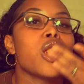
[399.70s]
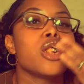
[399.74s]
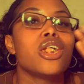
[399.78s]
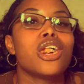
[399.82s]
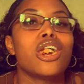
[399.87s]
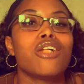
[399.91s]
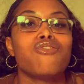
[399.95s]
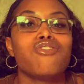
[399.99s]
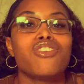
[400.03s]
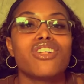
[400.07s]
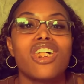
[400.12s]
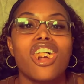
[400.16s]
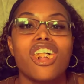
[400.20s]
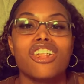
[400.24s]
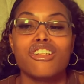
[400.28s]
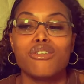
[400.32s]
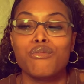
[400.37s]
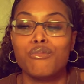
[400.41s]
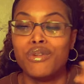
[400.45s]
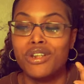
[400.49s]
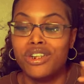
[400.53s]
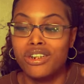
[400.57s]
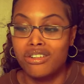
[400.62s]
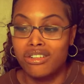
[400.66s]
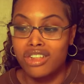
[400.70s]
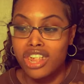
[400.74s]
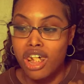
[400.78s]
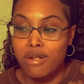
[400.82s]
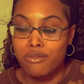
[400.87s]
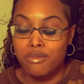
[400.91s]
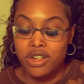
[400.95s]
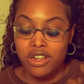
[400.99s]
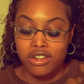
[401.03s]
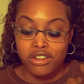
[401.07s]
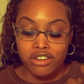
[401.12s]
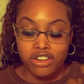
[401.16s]
I forgot to bring a
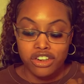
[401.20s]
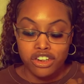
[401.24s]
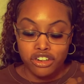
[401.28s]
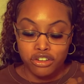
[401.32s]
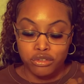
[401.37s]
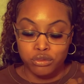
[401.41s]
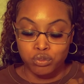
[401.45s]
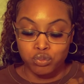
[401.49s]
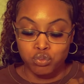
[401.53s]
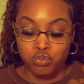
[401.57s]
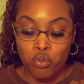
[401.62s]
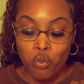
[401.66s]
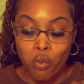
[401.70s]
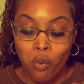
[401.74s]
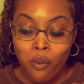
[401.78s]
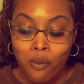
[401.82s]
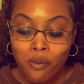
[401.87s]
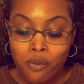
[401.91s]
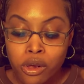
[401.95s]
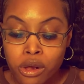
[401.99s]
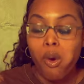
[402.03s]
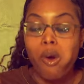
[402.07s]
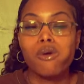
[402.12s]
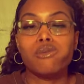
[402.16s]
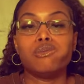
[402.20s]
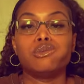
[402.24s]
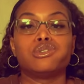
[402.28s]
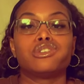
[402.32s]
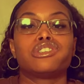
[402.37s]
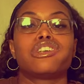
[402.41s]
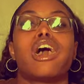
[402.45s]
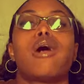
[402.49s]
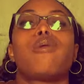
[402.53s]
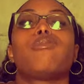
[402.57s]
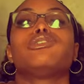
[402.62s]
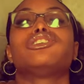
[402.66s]
napkin in here. I'm